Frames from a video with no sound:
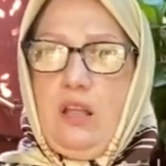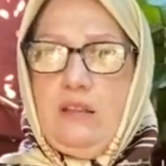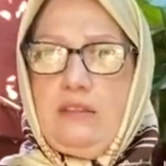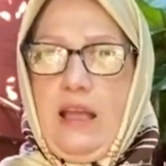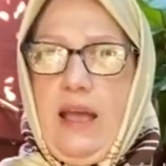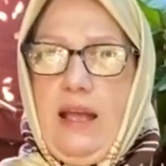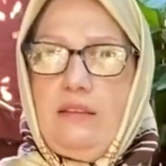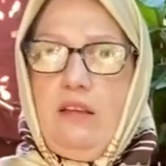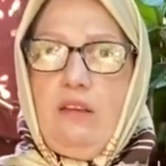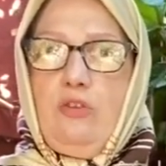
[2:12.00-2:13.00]

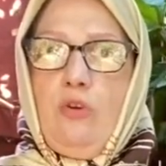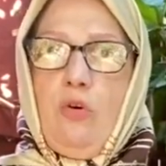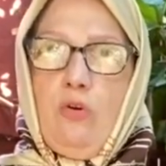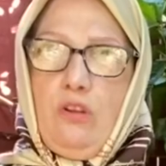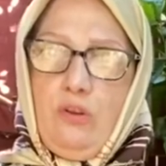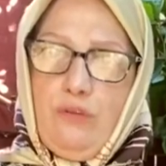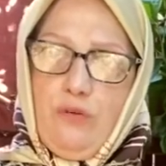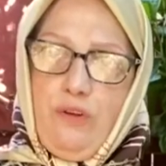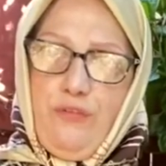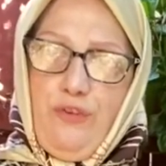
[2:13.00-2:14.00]
that you only use
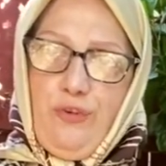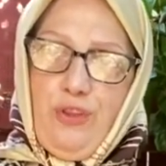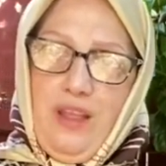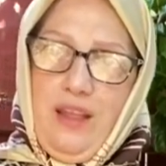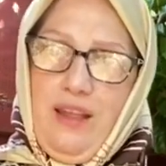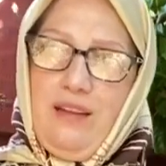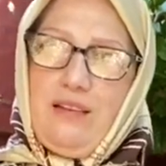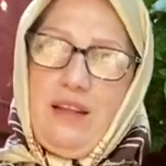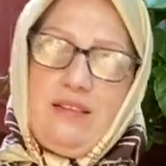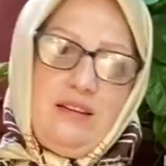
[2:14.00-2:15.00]
for a few days
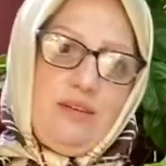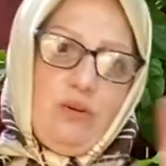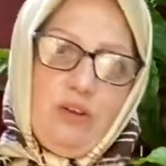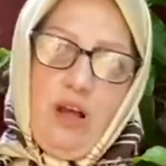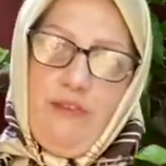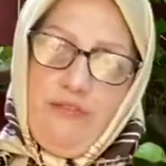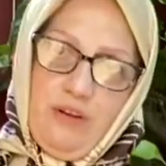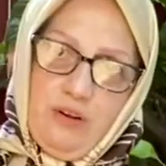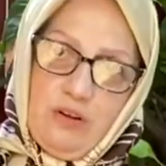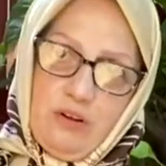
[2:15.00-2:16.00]
and they say, okay, I
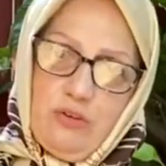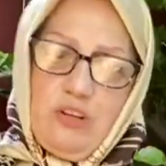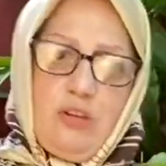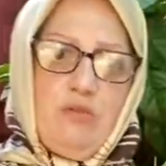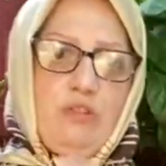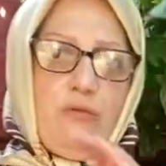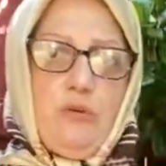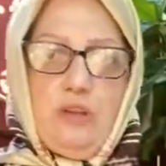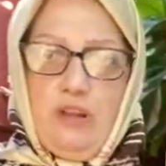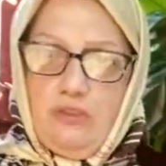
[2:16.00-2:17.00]
feel good. You can use it
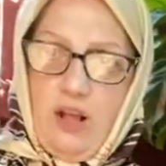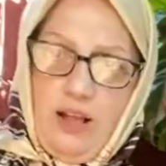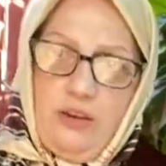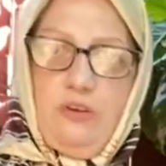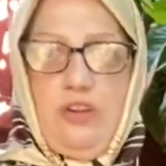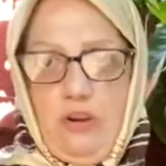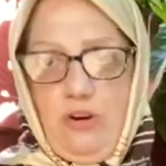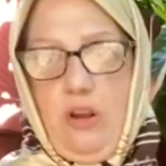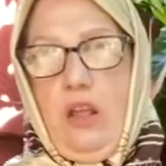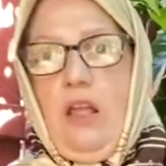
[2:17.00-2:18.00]
for the entire
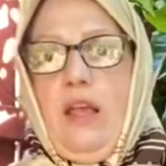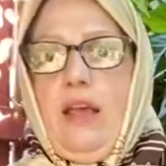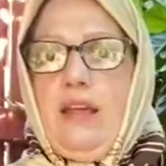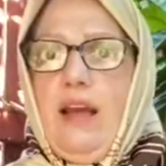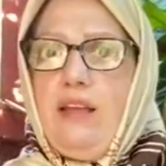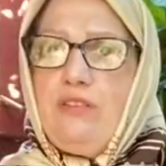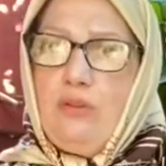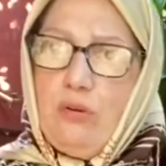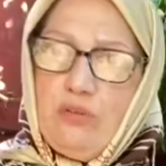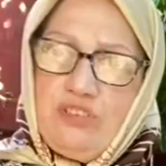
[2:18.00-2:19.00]
year, and it has
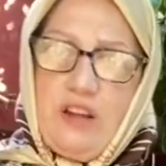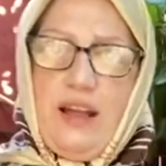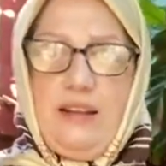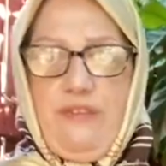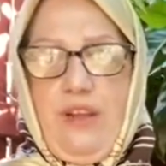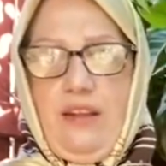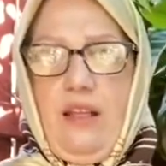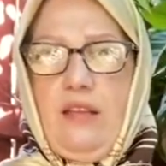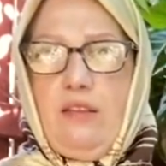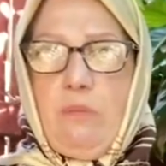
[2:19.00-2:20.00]
no side effect.
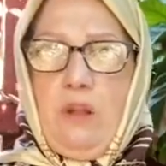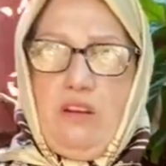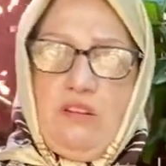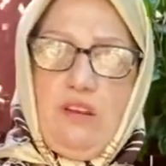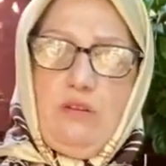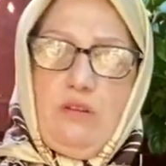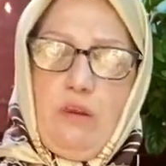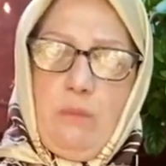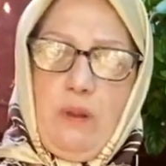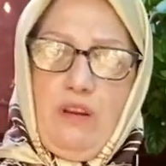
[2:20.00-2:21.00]
The
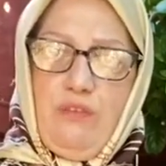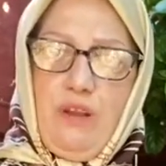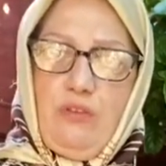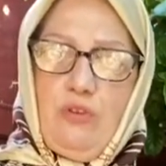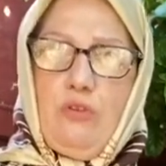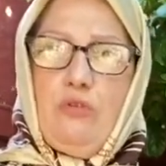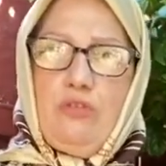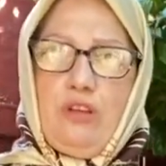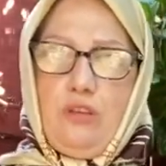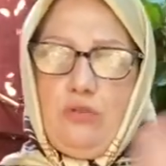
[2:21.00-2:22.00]
best way to
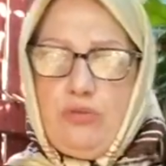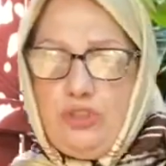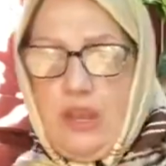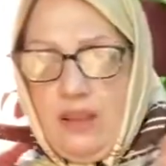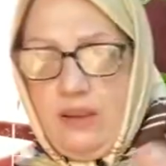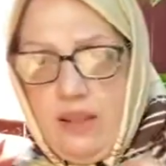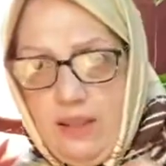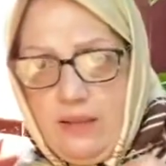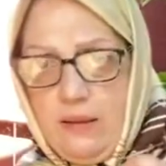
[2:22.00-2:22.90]
use it, you shake it